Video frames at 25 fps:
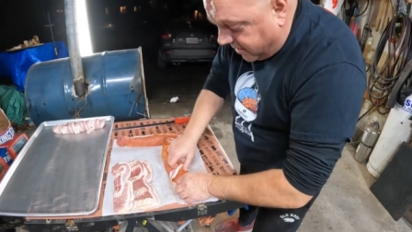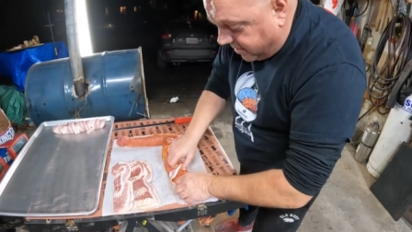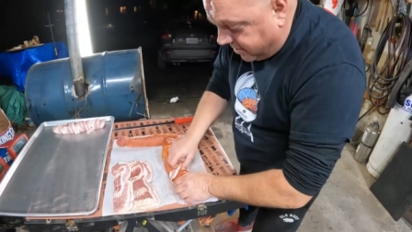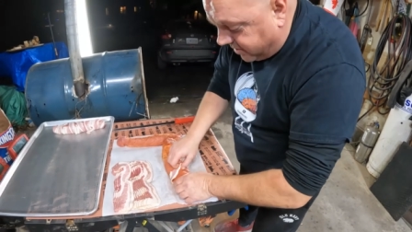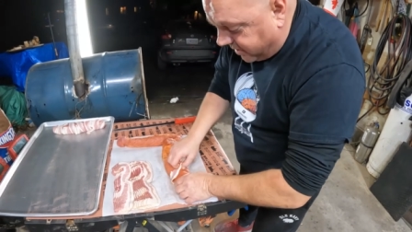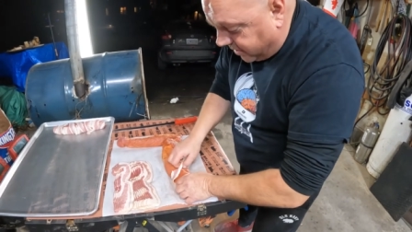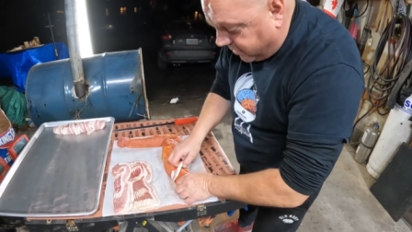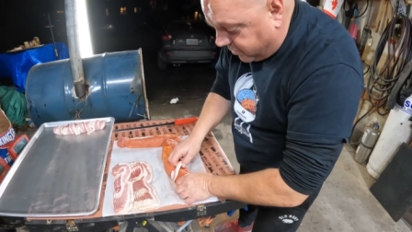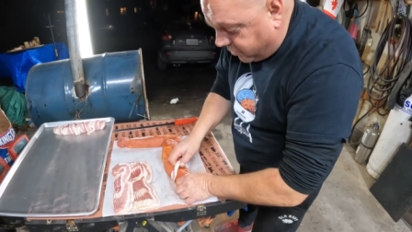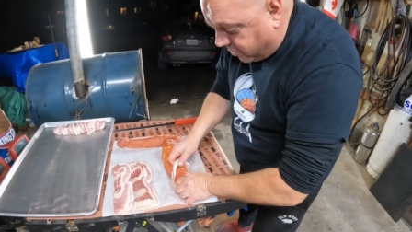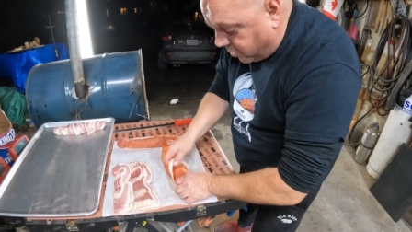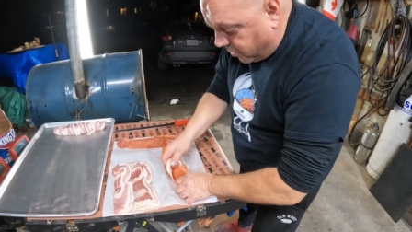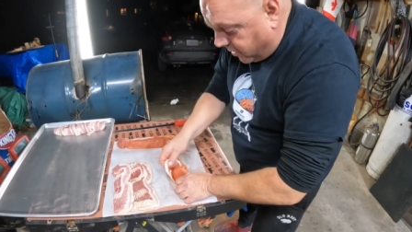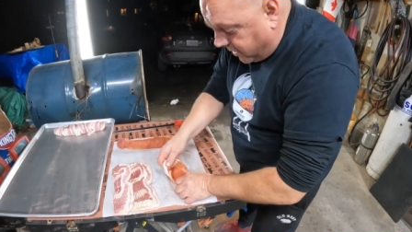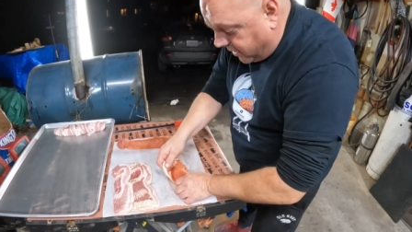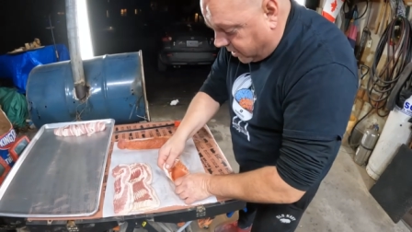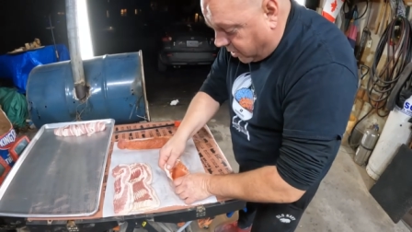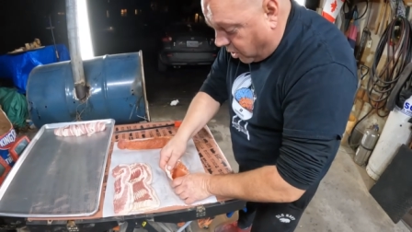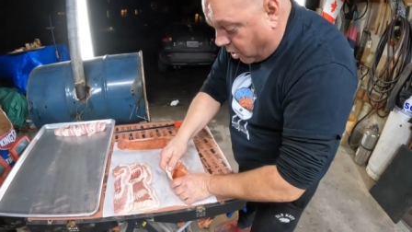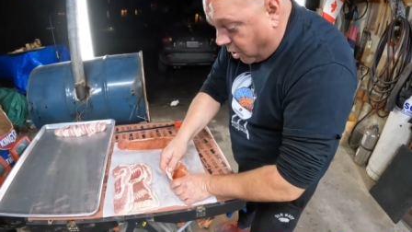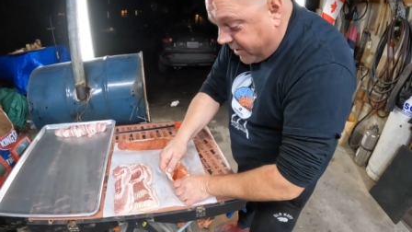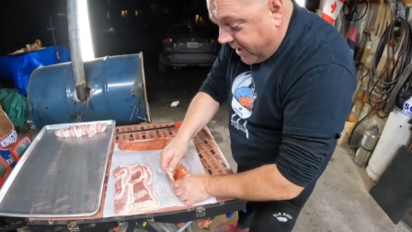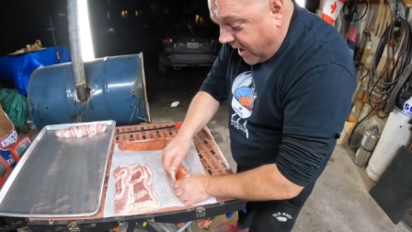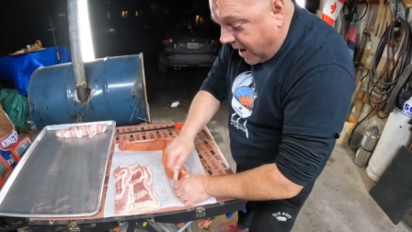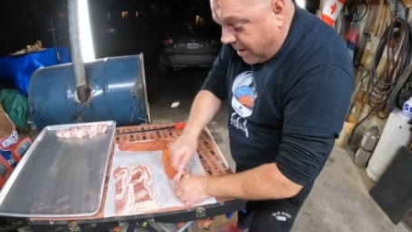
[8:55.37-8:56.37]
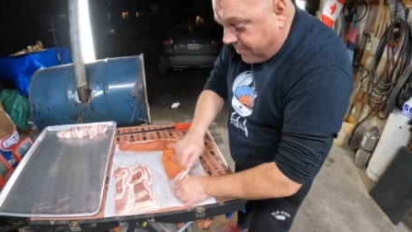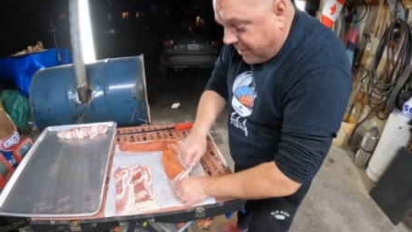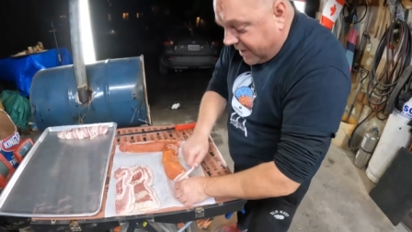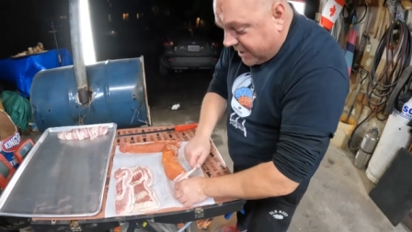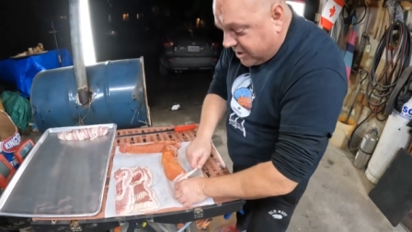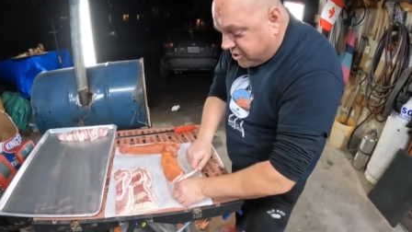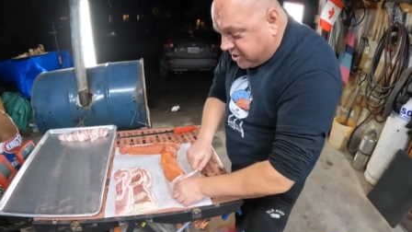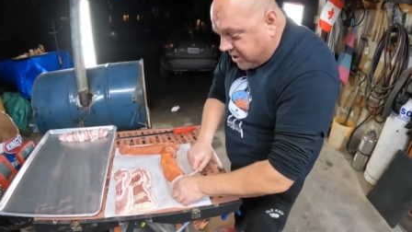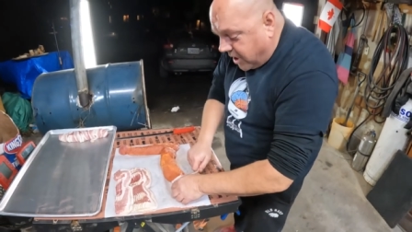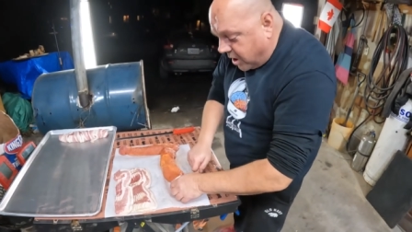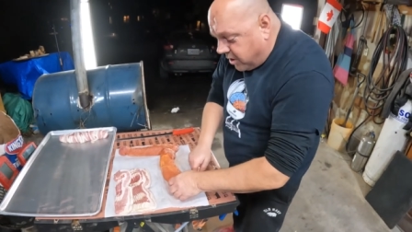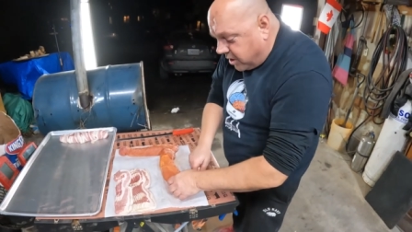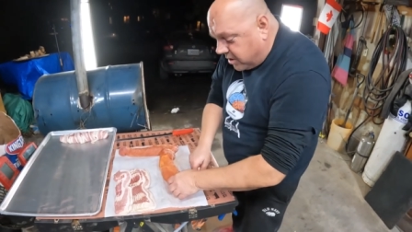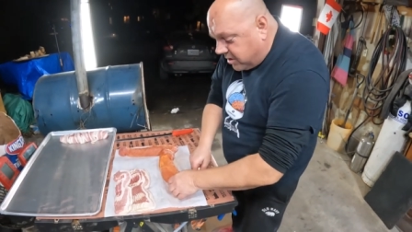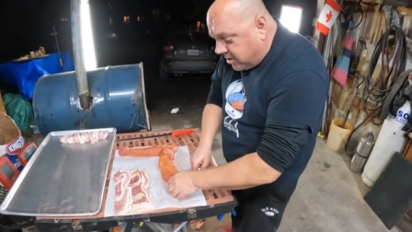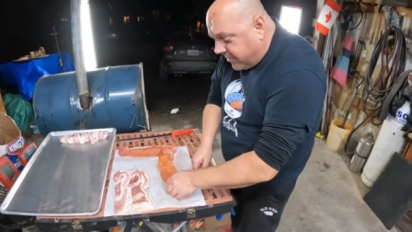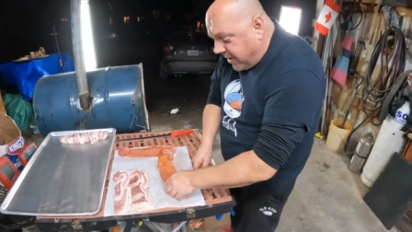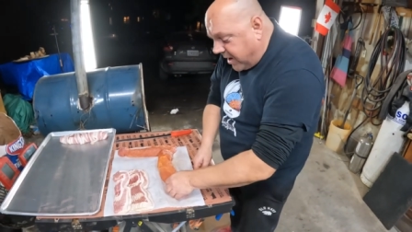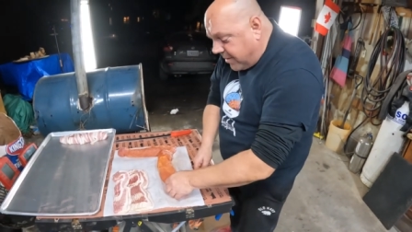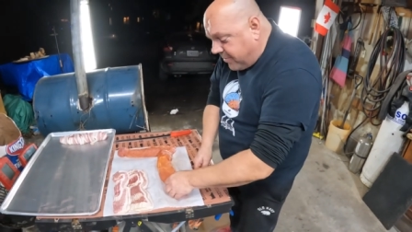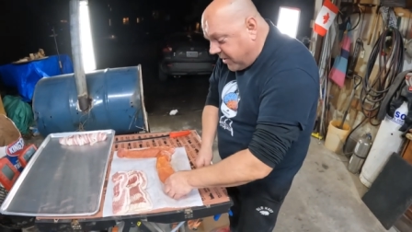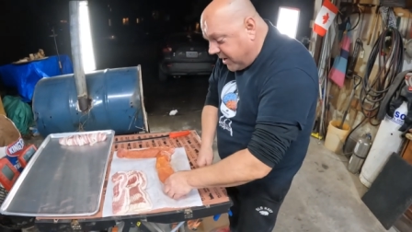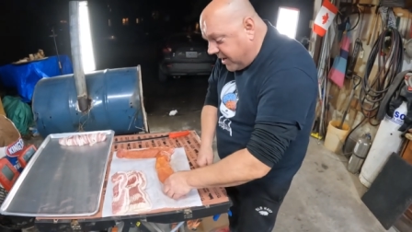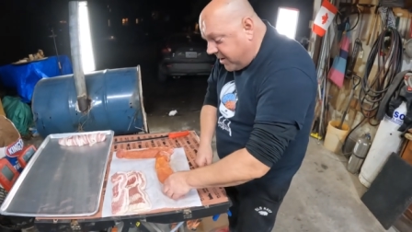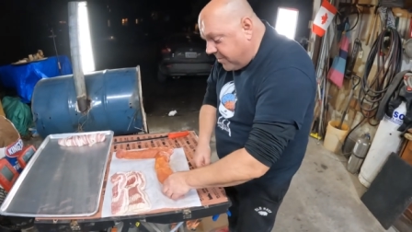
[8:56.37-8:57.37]
and things were really good. Oh yeah, big shout out to
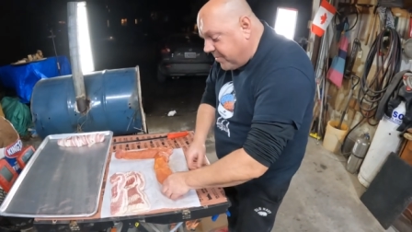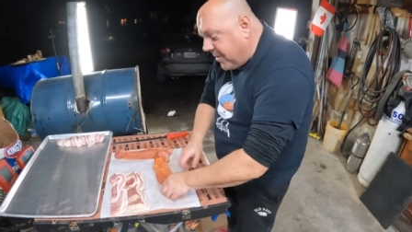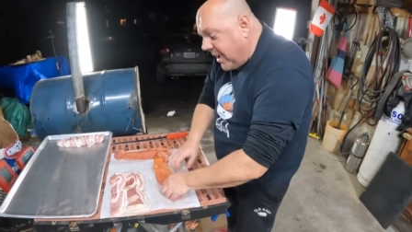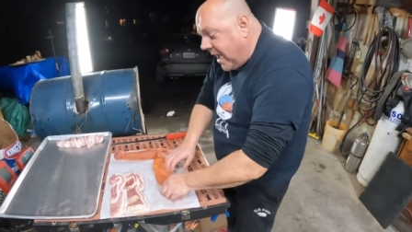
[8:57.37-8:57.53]
my buddy